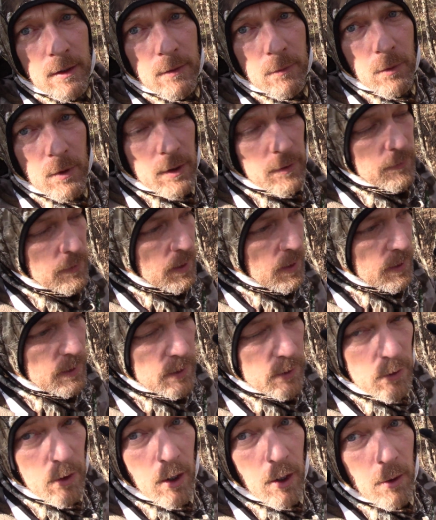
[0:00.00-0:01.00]
what I've got
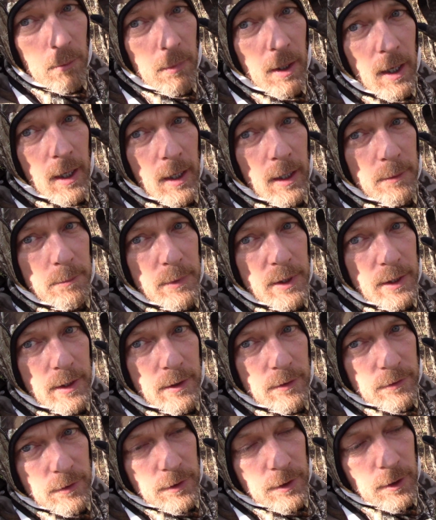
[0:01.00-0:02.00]
here all behind me
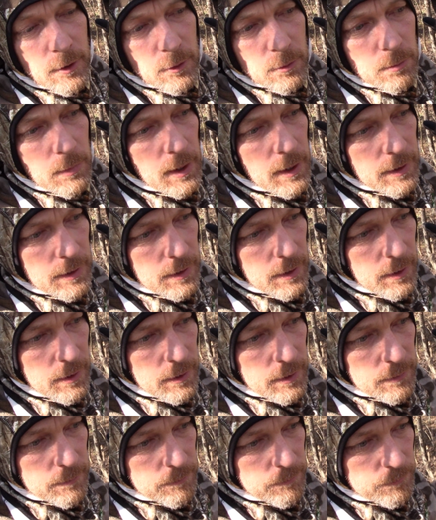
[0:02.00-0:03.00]
is a doe bedding
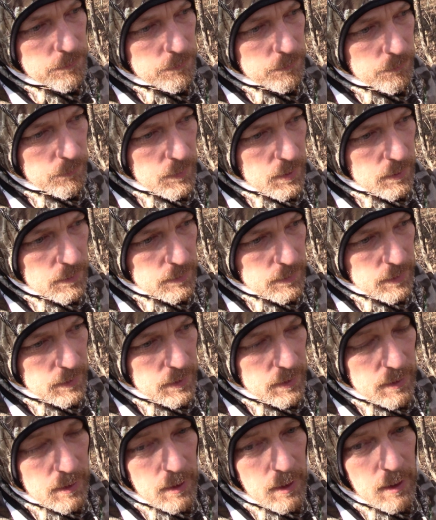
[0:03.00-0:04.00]
area, and
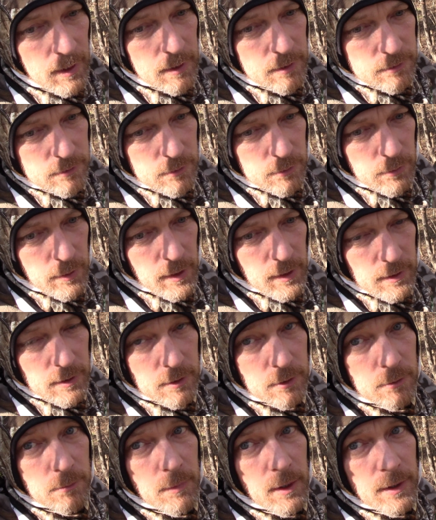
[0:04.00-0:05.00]
it lies directly
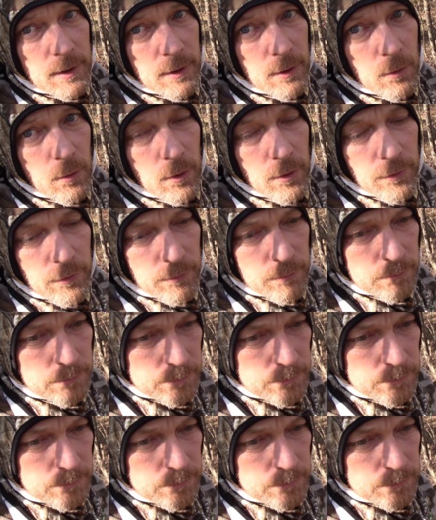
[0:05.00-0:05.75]
to my north.